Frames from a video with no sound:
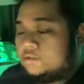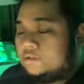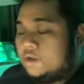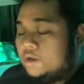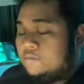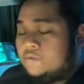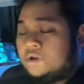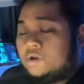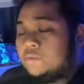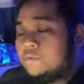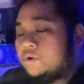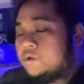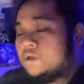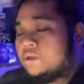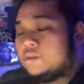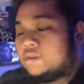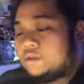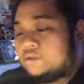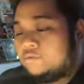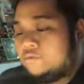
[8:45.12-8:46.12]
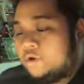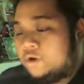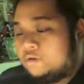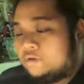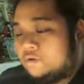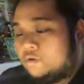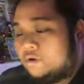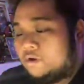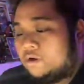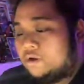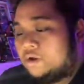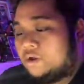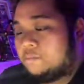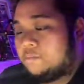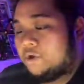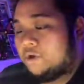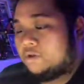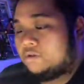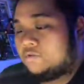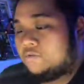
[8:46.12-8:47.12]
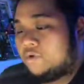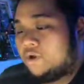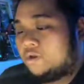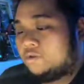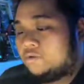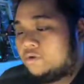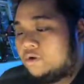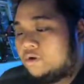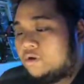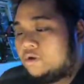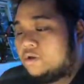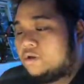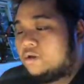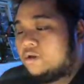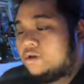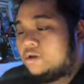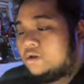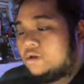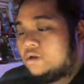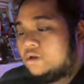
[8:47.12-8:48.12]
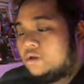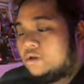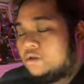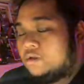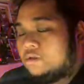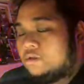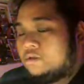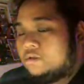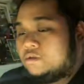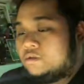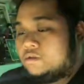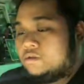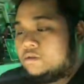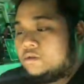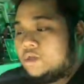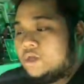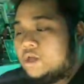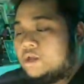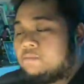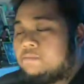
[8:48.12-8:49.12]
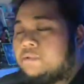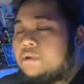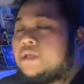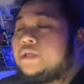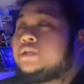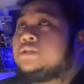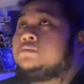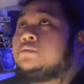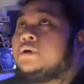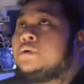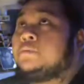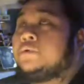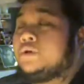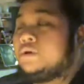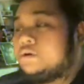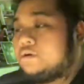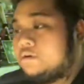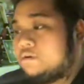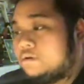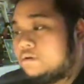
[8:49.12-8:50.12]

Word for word: I really want to get that Tyranitar. Come on, Tyranitar. Gotta please be up in here.